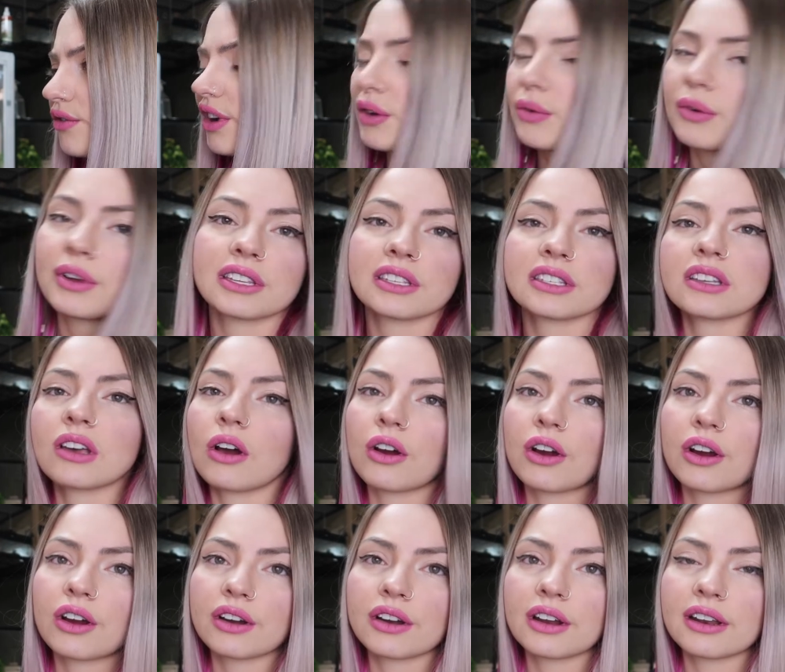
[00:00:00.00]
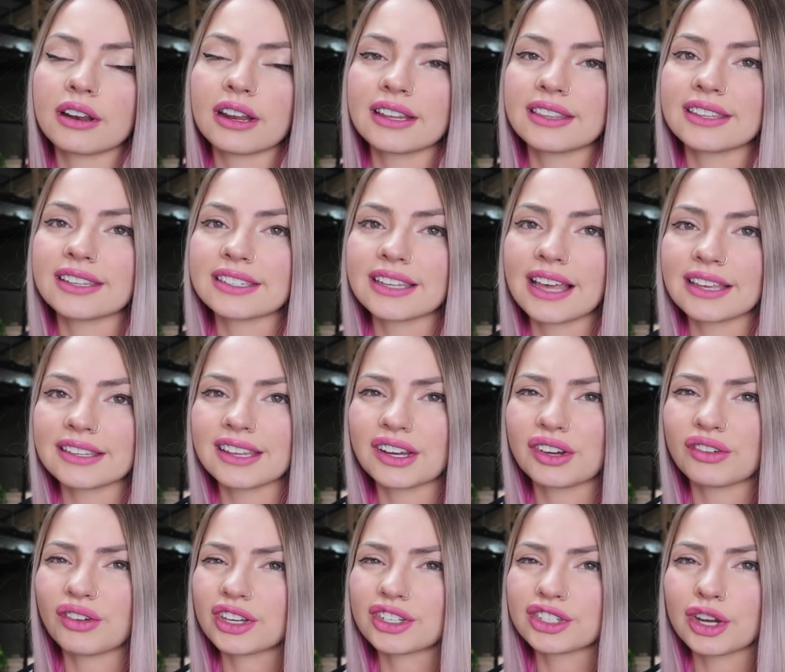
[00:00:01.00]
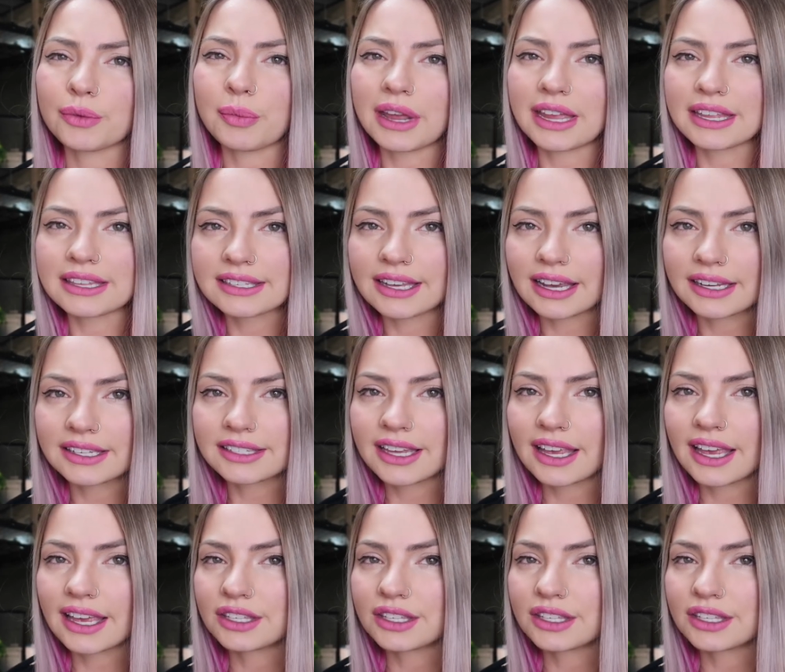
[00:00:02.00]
red ones are, this has like crushed up insects